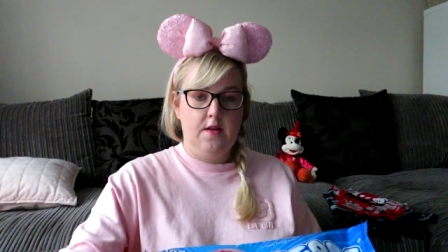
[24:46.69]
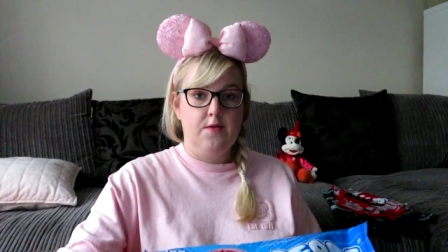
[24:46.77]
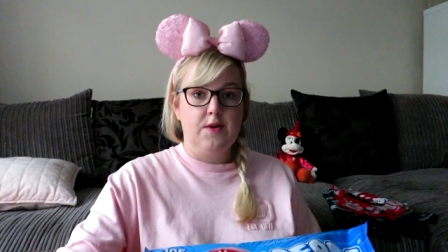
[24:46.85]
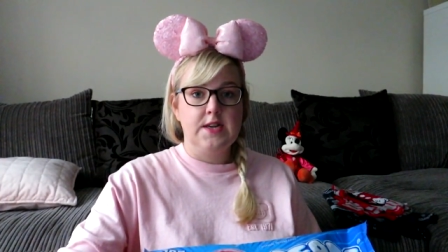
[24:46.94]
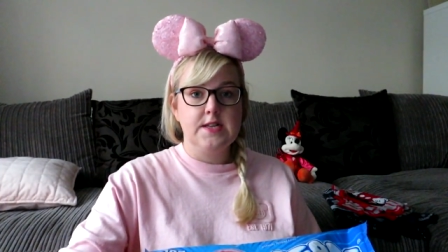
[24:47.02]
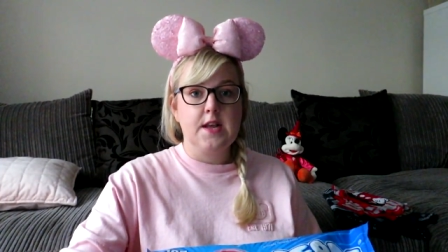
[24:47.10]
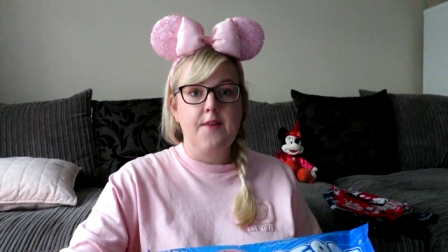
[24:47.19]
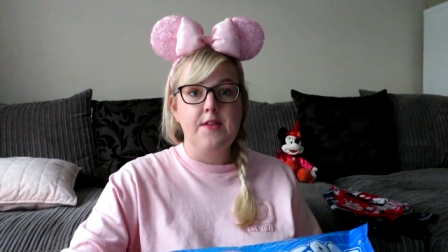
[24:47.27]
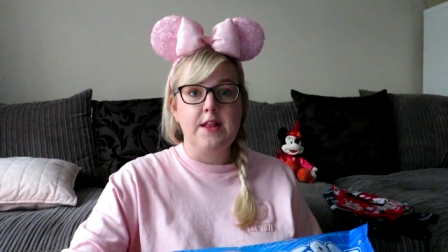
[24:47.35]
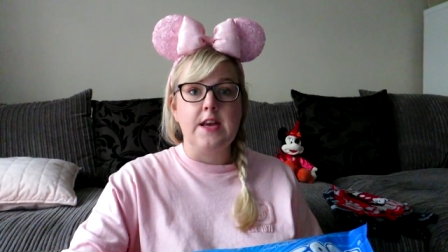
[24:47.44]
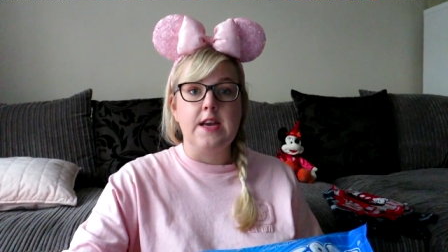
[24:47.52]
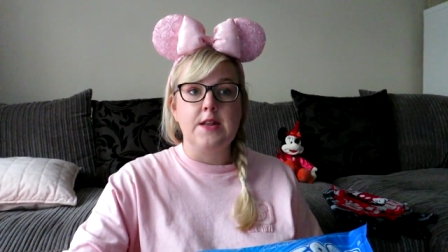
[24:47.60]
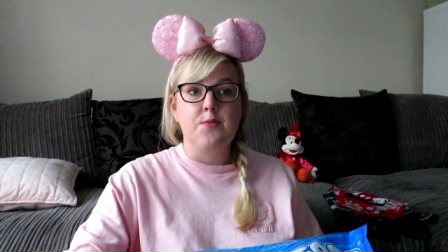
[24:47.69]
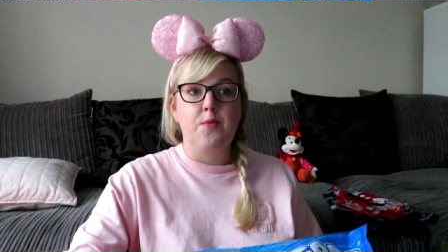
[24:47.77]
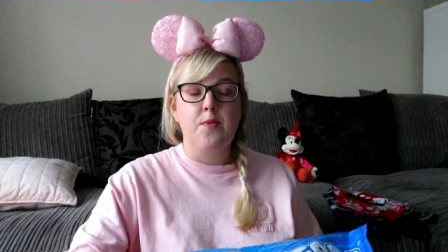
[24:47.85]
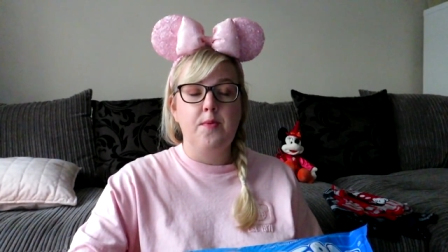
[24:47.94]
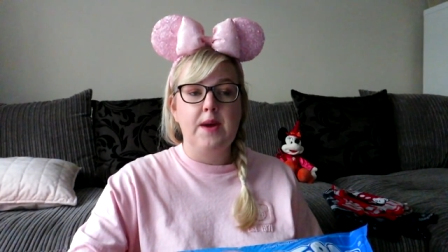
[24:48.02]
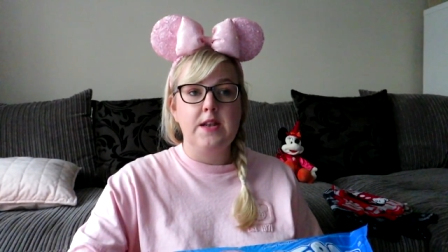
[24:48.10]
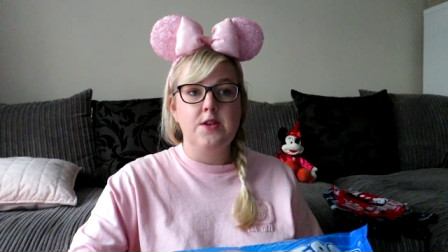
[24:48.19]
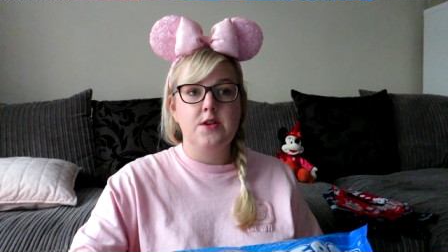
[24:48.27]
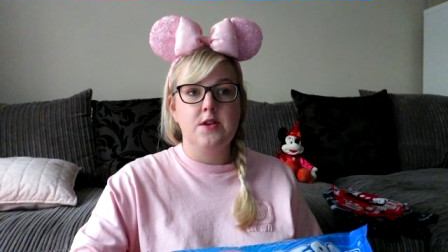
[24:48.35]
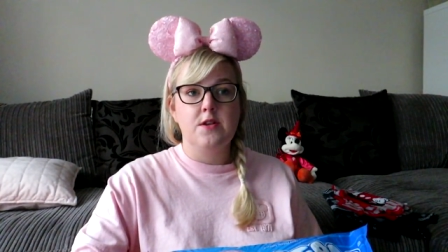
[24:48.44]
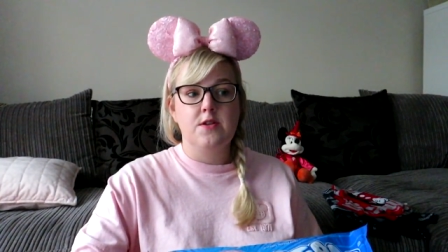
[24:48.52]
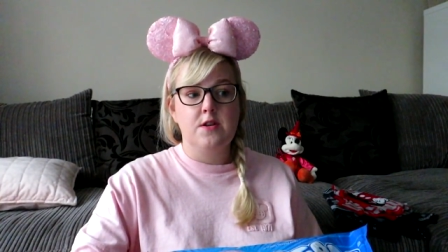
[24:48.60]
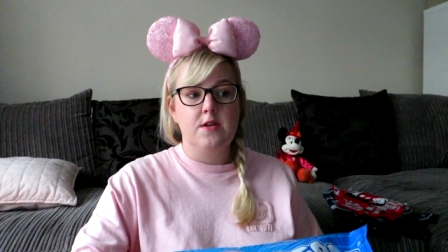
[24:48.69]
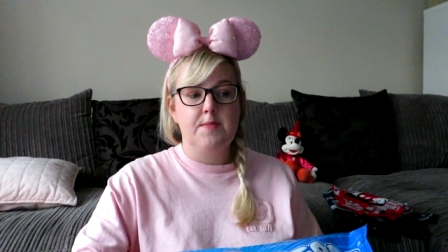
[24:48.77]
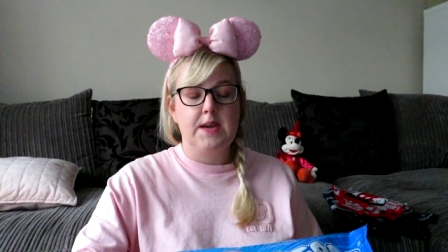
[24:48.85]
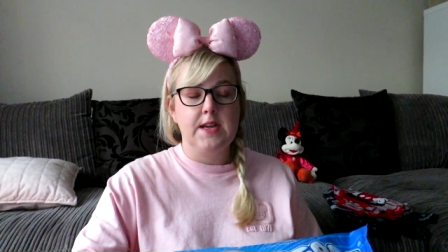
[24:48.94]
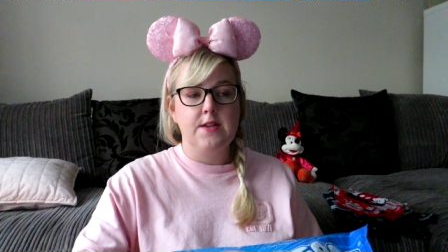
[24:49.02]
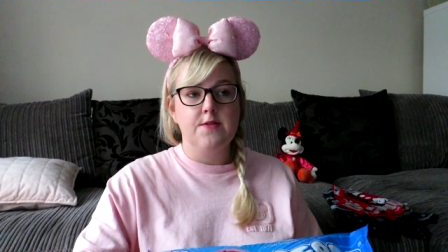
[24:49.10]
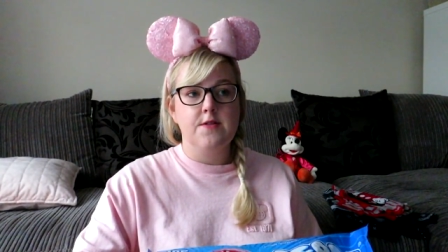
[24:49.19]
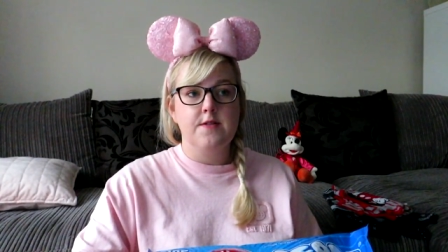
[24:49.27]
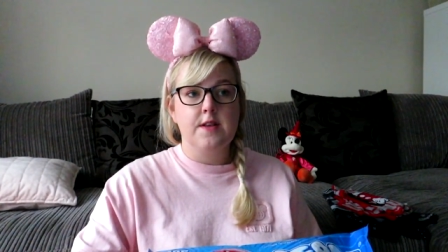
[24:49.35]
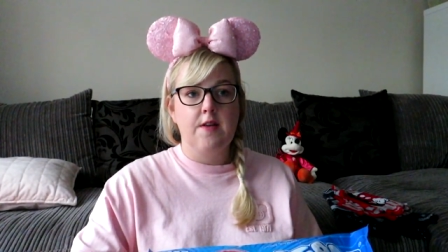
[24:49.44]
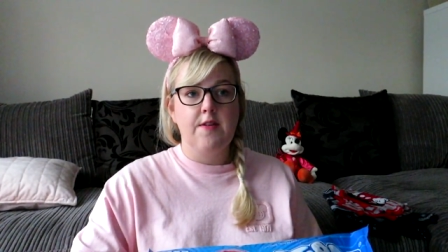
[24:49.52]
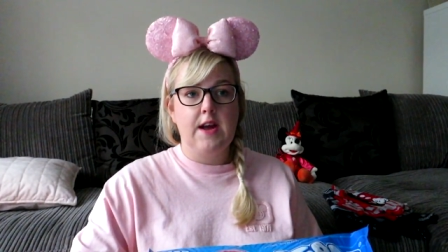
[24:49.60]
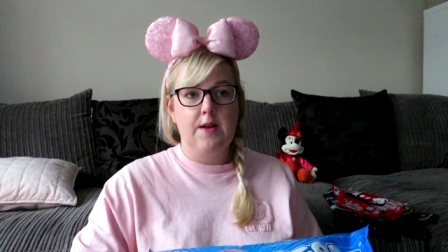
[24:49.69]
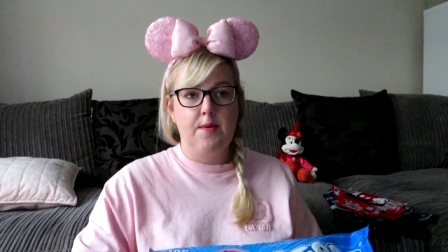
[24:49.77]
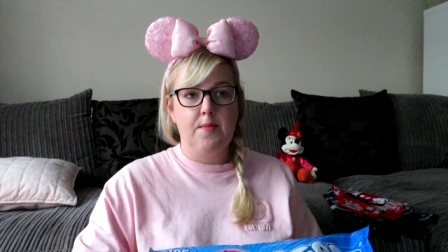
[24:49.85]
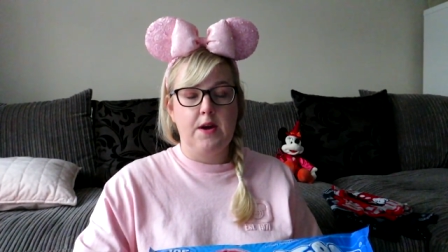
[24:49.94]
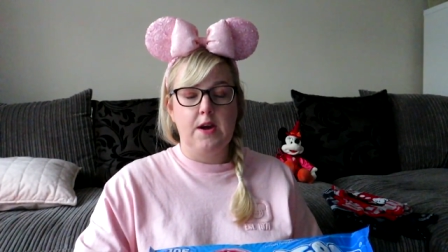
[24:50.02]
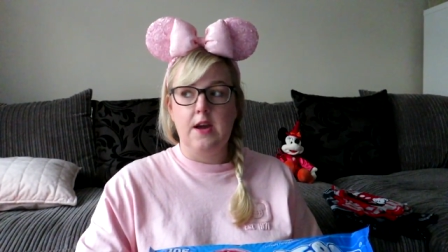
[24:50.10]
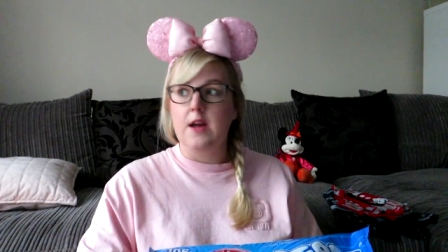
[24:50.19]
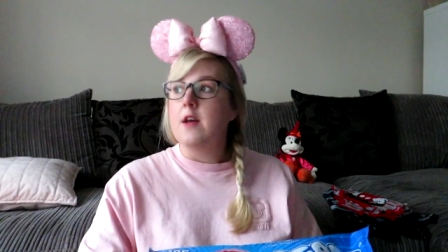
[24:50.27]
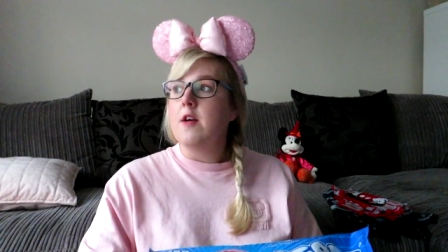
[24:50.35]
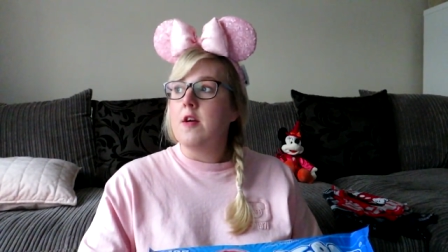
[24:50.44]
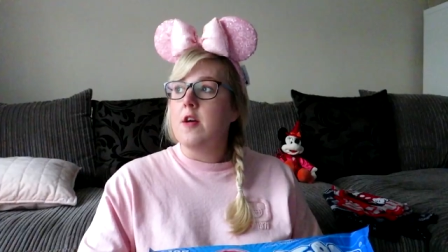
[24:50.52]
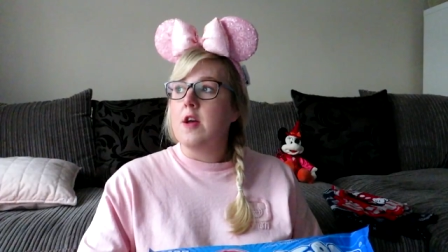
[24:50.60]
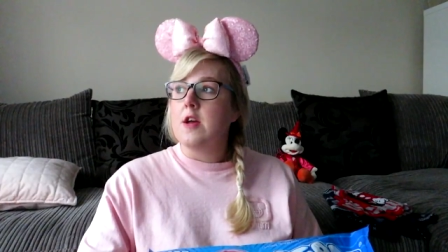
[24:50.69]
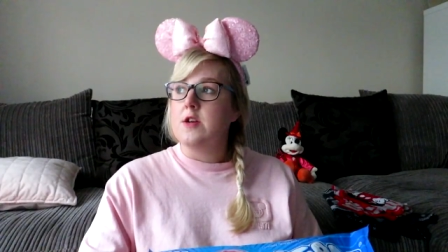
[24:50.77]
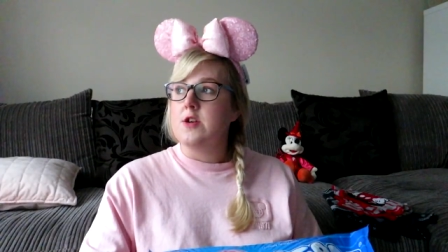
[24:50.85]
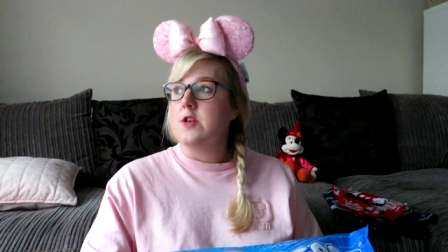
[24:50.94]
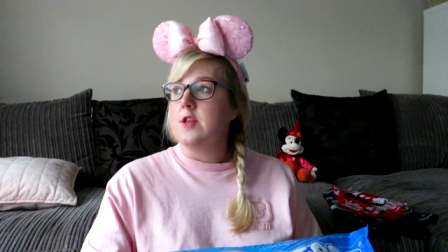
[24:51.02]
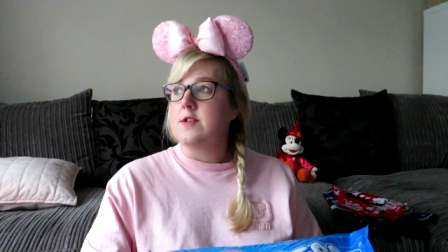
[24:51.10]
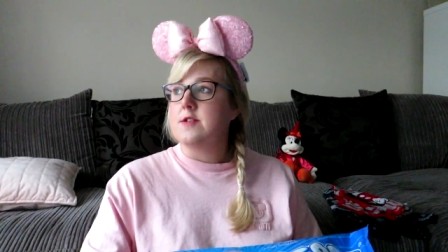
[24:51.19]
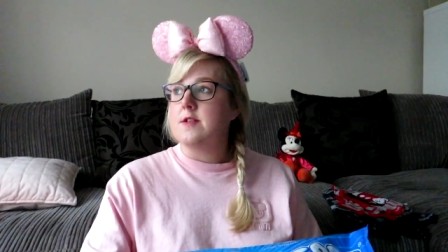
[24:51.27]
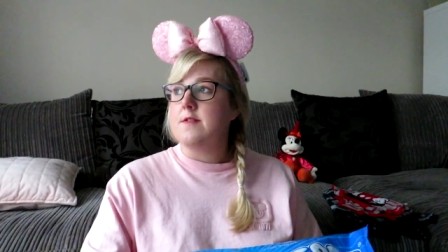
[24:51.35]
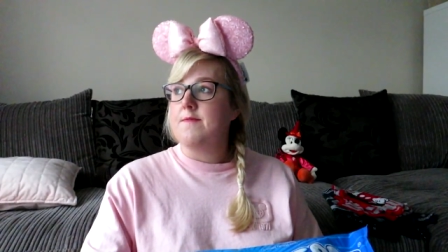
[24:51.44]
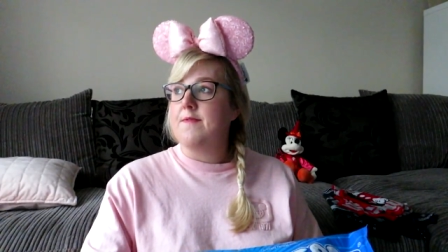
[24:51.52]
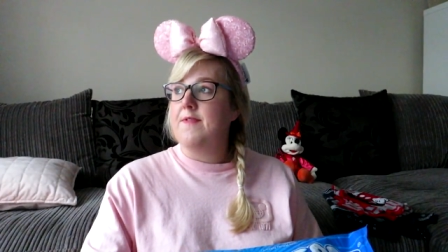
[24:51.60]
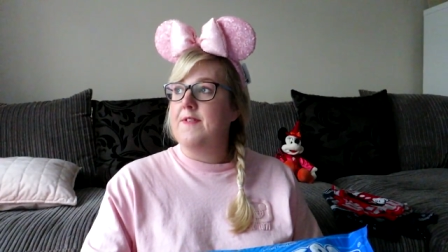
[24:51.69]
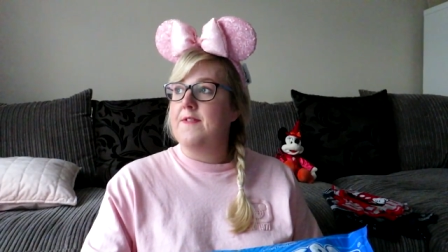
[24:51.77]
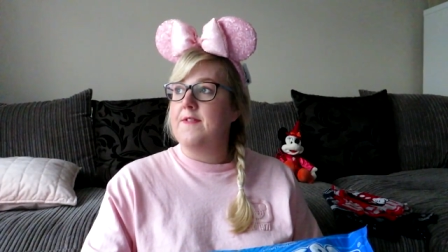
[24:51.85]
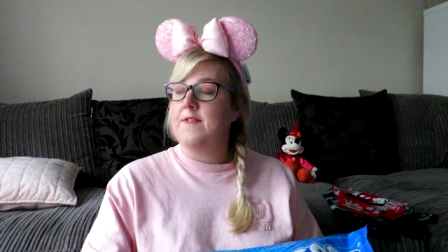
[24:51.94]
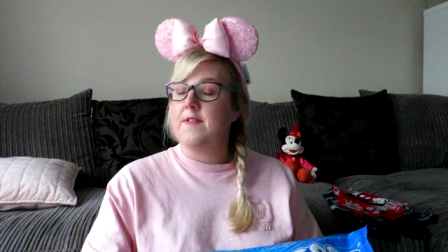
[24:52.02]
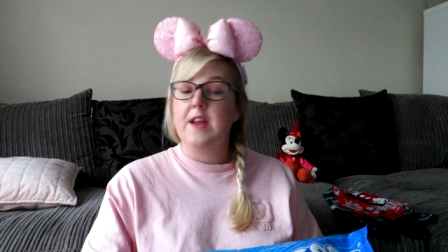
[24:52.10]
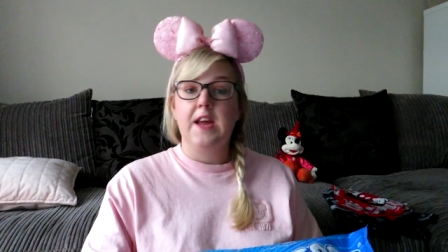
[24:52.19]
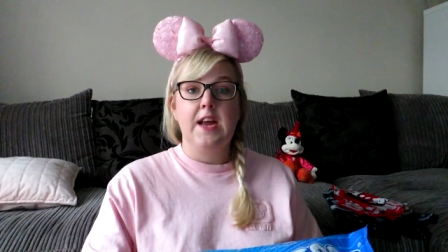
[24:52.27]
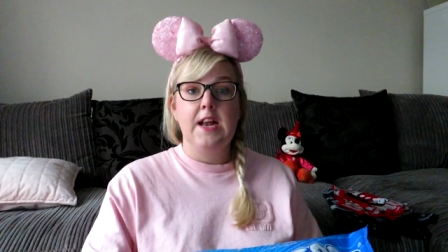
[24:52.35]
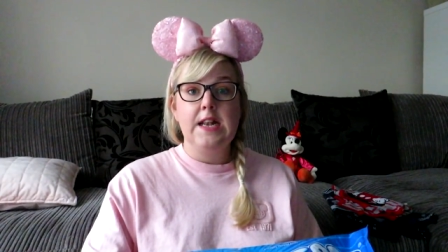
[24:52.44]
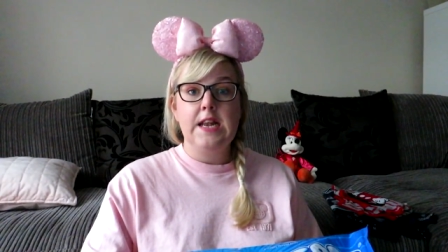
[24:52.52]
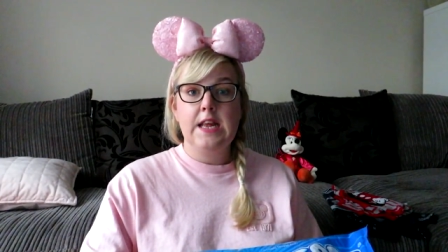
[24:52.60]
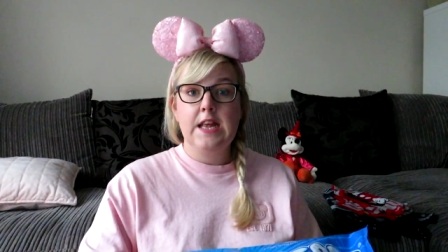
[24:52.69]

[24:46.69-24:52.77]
So I discovered these when we went to the Mickey's Not So Scary Halloween party in 2015.